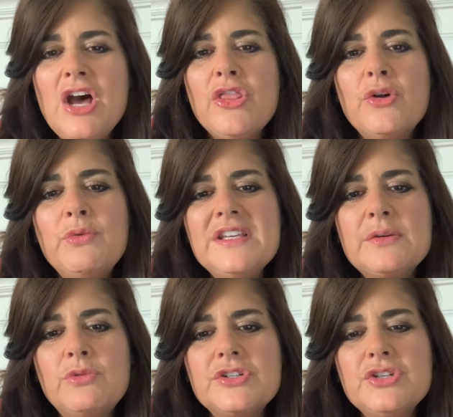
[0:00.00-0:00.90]
The
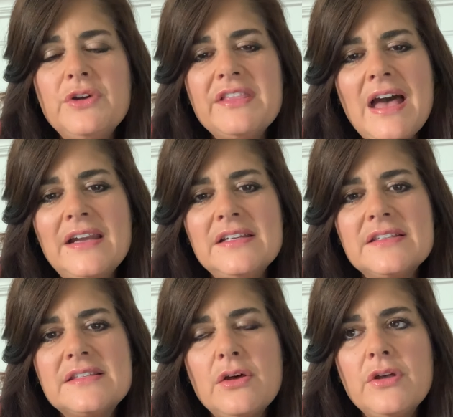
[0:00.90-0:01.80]
reason we're doing that is
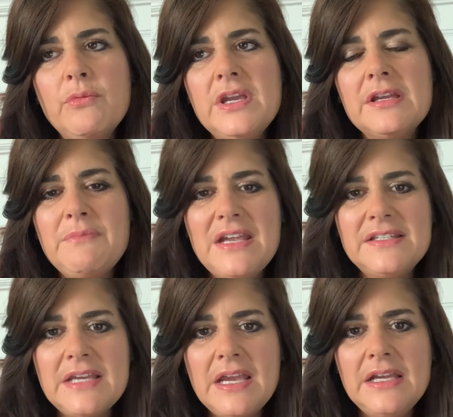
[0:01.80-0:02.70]
so that we can
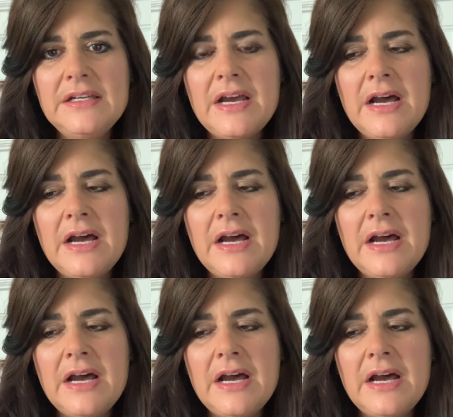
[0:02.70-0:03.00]
maintain